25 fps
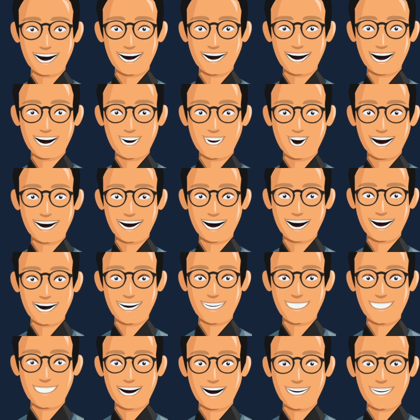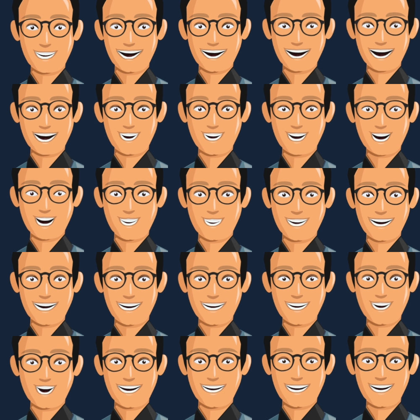services, a procedure or
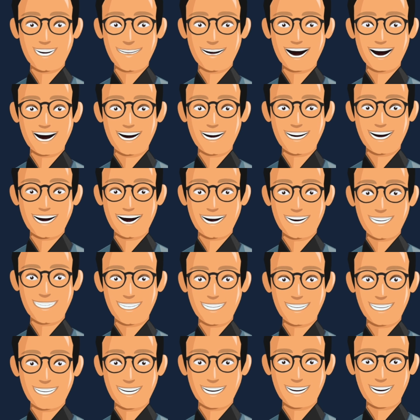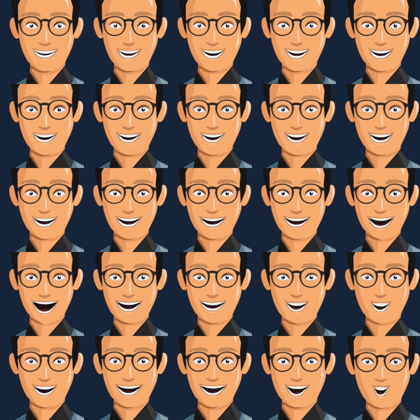medical products. It
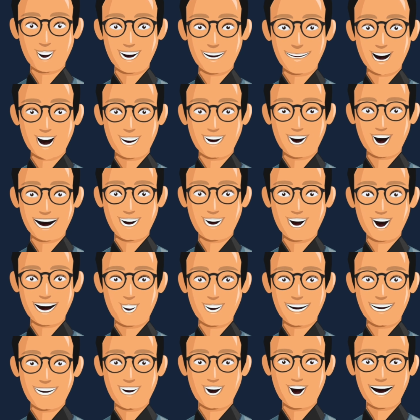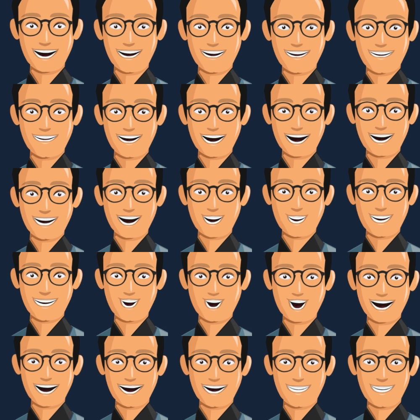can also guide them towards any further
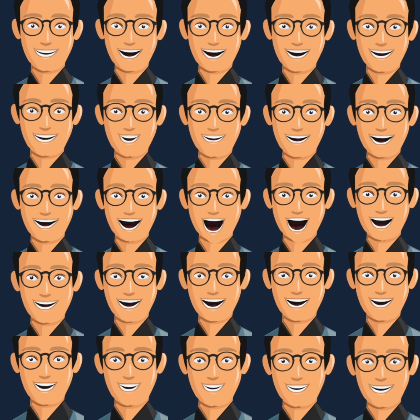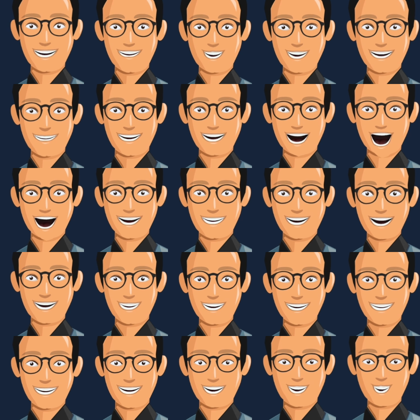actions needed for signing up for an
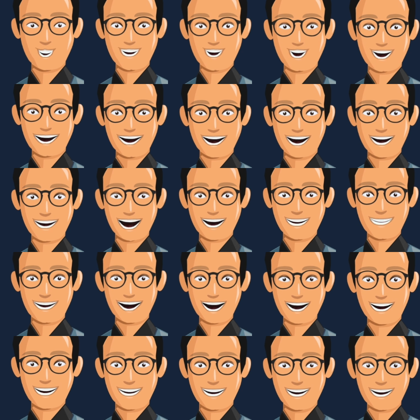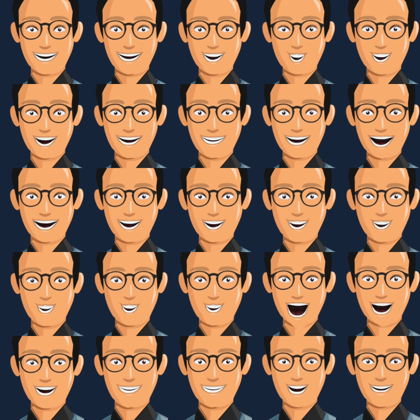appointment, purchasing medicine or selecting the
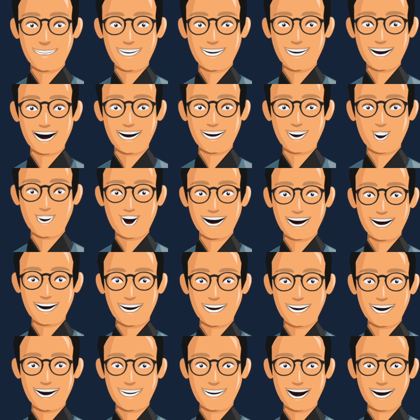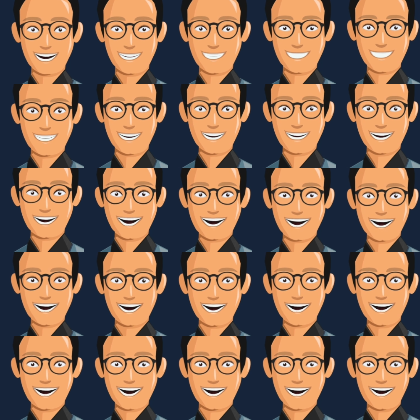right company for their healthcare needs.